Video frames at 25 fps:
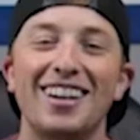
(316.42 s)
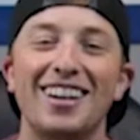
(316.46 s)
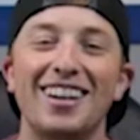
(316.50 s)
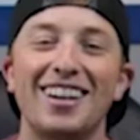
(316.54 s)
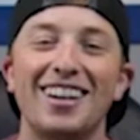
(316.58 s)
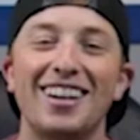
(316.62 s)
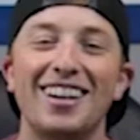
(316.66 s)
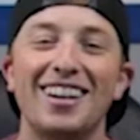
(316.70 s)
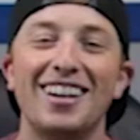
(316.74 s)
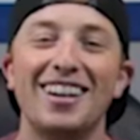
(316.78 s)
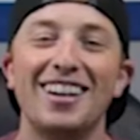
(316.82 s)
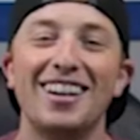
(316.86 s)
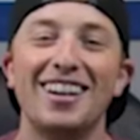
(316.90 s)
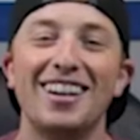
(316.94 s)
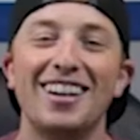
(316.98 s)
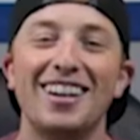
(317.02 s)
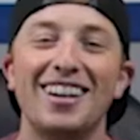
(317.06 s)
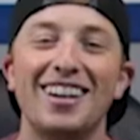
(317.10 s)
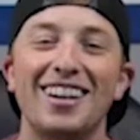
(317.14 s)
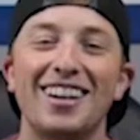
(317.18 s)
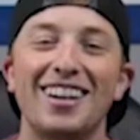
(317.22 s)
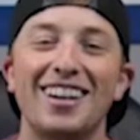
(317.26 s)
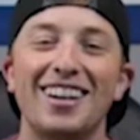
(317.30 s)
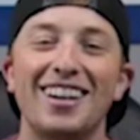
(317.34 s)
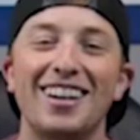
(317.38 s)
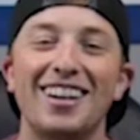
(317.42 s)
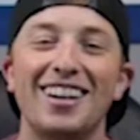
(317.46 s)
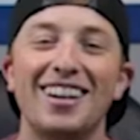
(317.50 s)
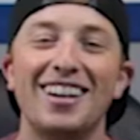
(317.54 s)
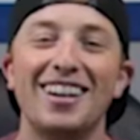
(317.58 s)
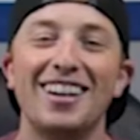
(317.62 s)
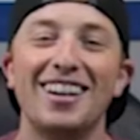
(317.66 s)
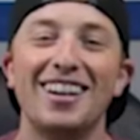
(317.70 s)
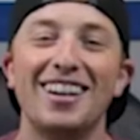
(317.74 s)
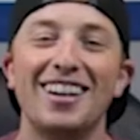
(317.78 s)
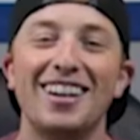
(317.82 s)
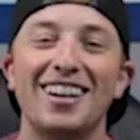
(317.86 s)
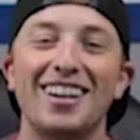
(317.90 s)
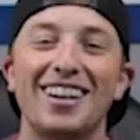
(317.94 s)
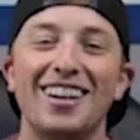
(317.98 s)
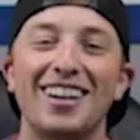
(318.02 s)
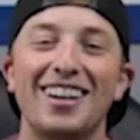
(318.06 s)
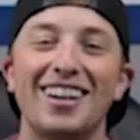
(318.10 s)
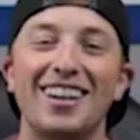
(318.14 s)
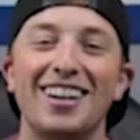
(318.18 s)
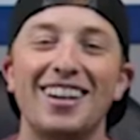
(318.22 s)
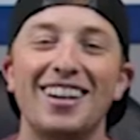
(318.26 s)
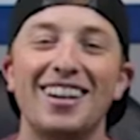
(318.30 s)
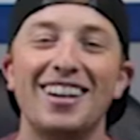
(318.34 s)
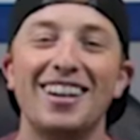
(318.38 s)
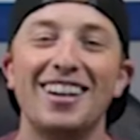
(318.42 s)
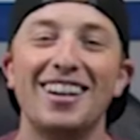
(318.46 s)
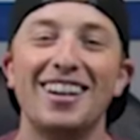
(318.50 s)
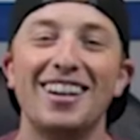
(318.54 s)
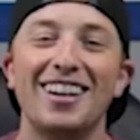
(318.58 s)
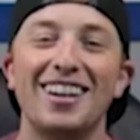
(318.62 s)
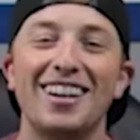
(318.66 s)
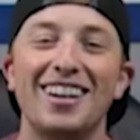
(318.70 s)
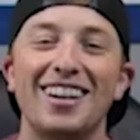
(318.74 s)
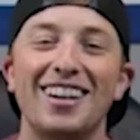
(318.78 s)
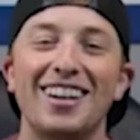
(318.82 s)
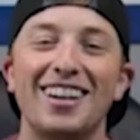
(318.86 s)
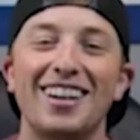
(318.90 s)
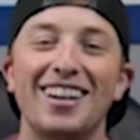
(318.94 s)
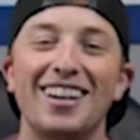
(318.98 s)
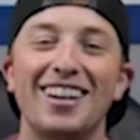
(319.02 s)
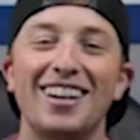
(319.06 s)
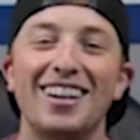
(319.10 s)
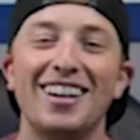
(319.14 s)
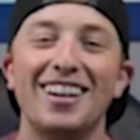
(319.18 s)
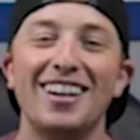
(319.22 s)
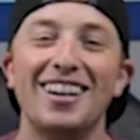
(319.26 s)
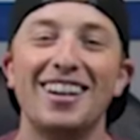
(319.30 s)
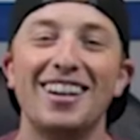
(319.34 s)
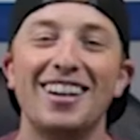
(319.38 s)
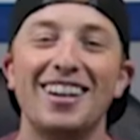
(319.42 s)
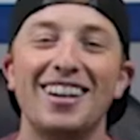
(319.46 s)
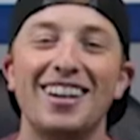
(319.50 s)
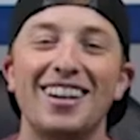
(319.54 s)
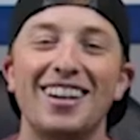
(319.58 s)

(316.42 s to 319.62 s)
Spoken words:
[no speech]